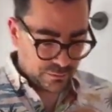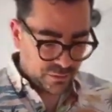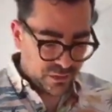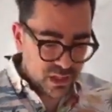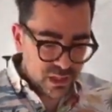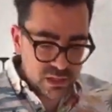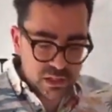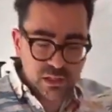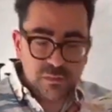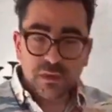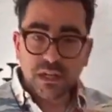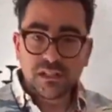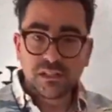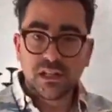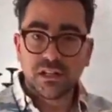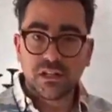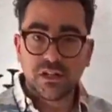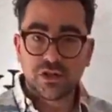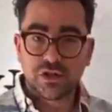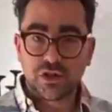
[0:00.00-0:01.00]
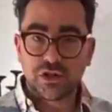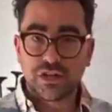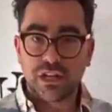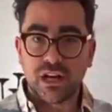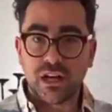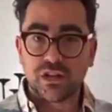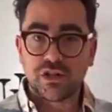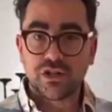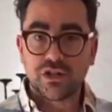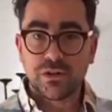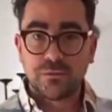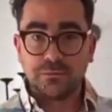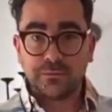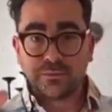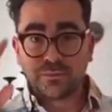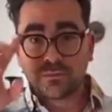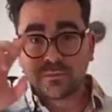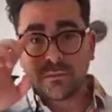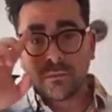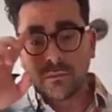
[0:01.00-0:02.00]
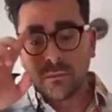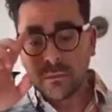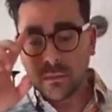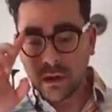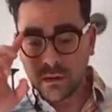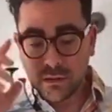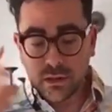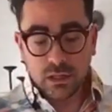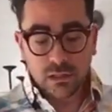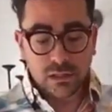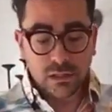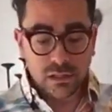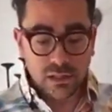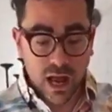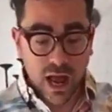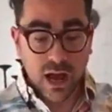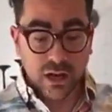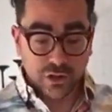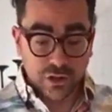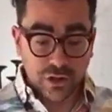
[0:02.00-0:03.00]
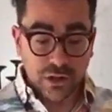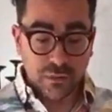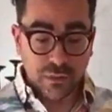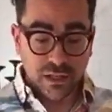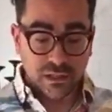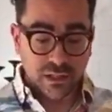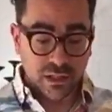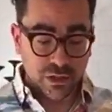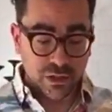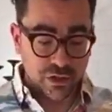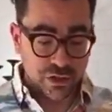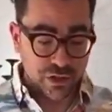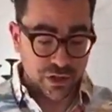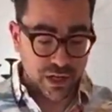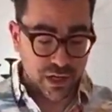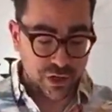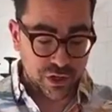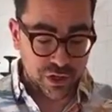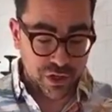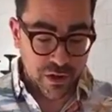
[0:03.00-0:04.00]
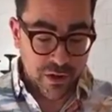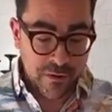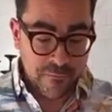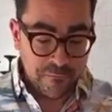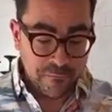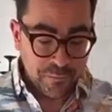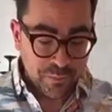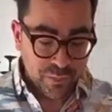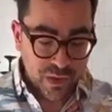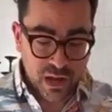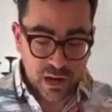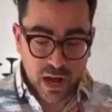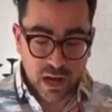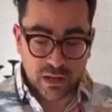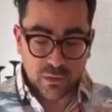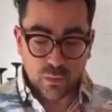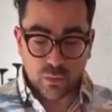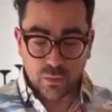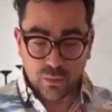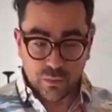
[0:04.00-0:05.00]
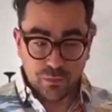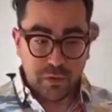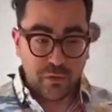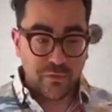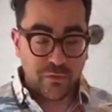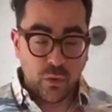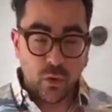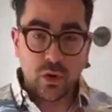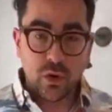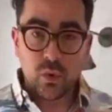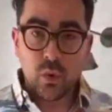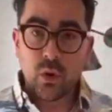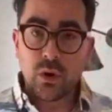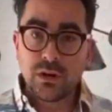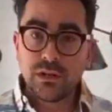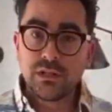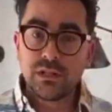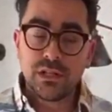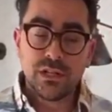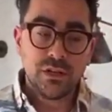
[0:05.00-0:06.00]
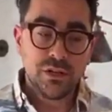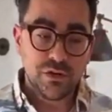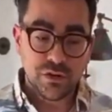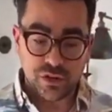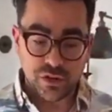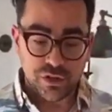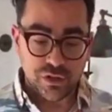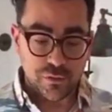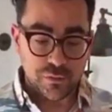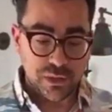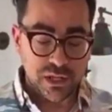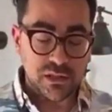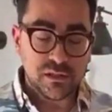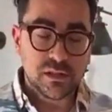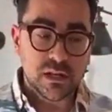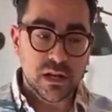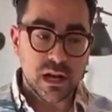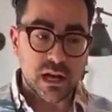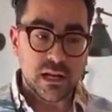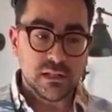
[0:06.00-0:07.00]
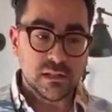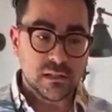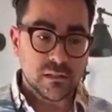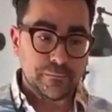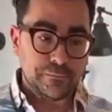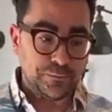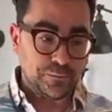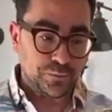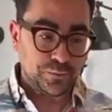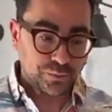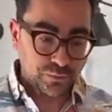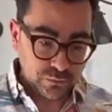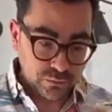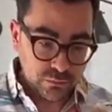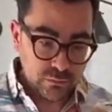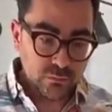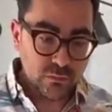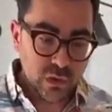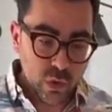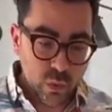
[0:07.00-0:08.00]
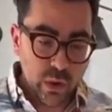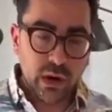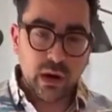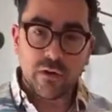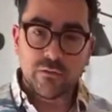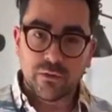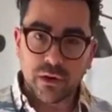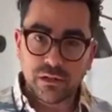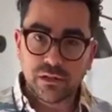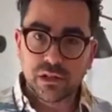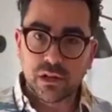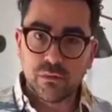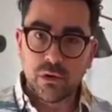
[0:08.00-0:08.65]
This is my signature dish. This is actually my signature dish. And I, before quarantine, used to do pizza nights where I'd have friends come